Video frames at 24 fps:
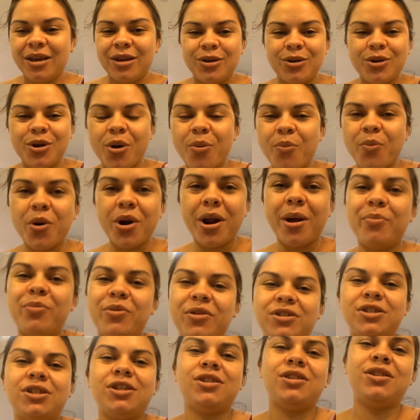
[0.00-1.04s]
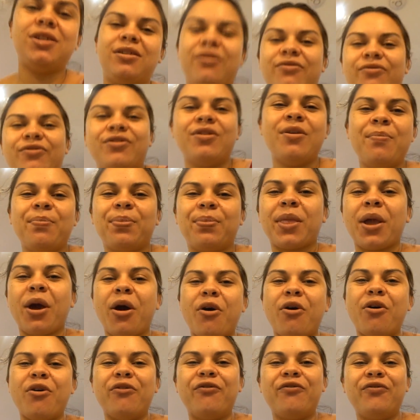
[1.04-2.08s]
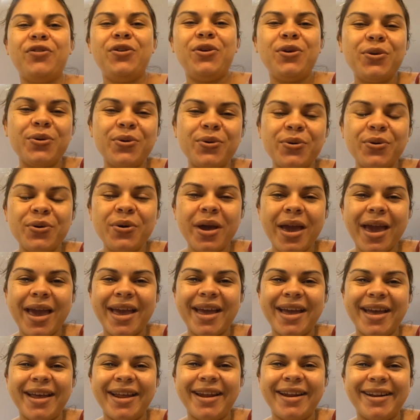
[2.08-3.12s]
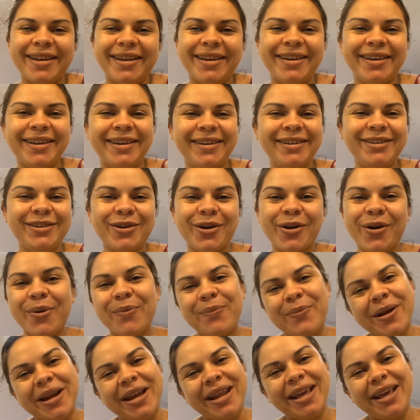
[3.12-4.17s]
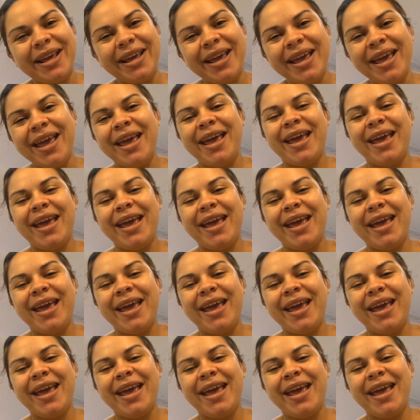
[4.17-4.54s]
you know, more appreciative of you and your company